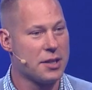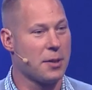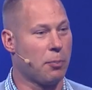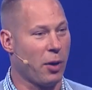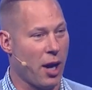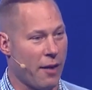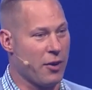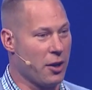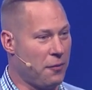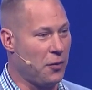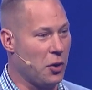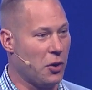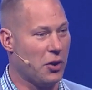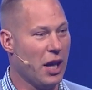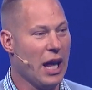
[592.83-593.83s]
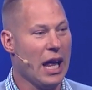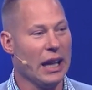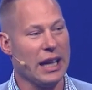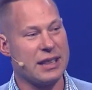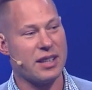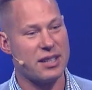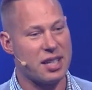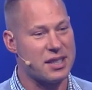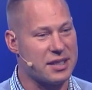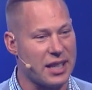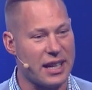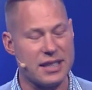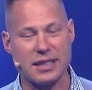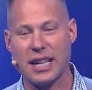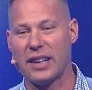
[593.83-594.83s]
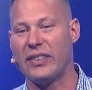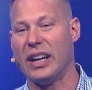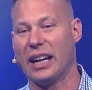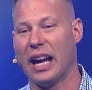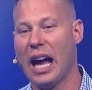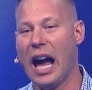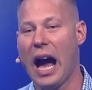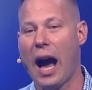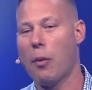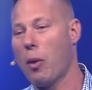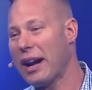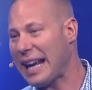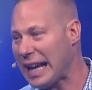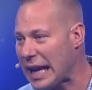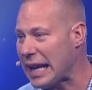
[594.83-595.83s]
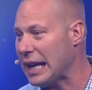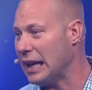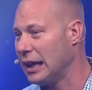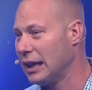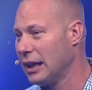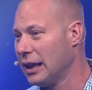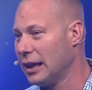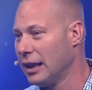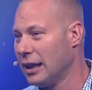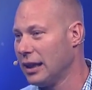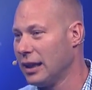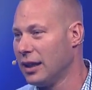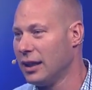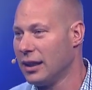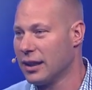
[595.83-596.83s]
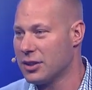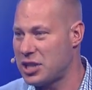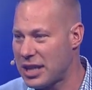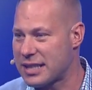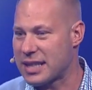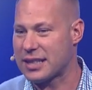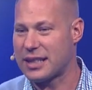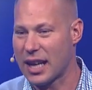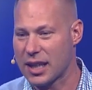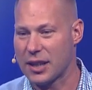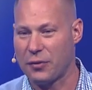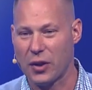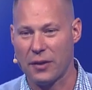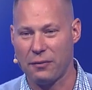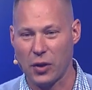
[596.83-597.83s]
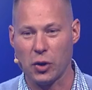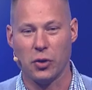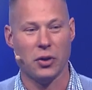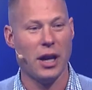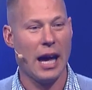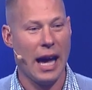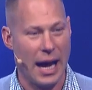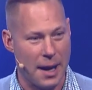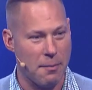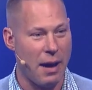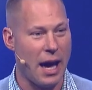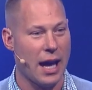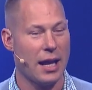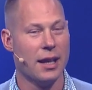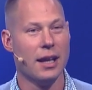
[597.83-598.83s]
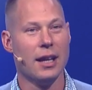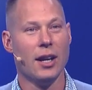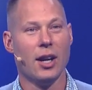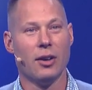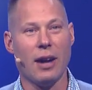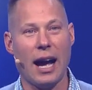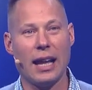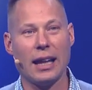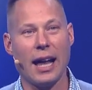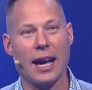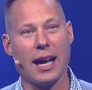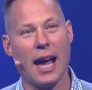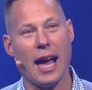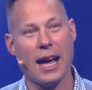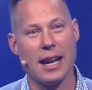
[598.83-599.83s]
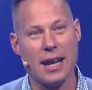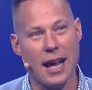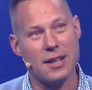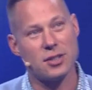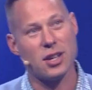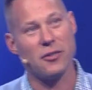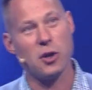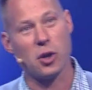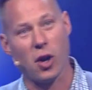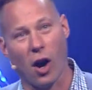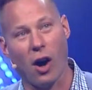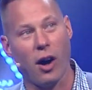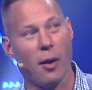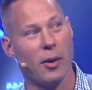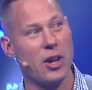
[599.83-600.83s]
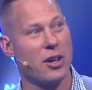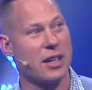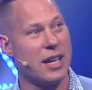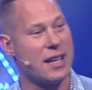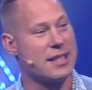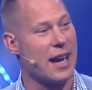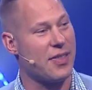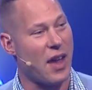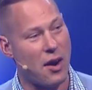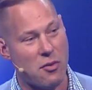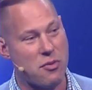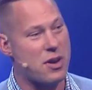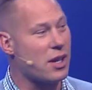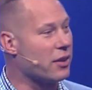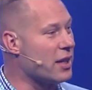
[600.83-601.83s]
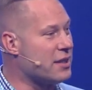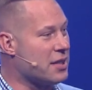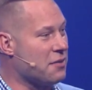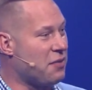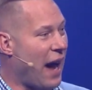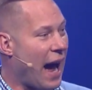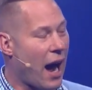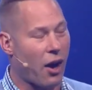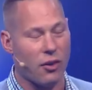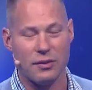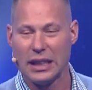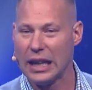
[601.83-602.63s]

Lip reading: to pray over your food. Like, this is Thanksgiving. I want to eat. Jesus, thank you for the food. Amen. Right? Like, and so if you call on one of your kids that they're really devout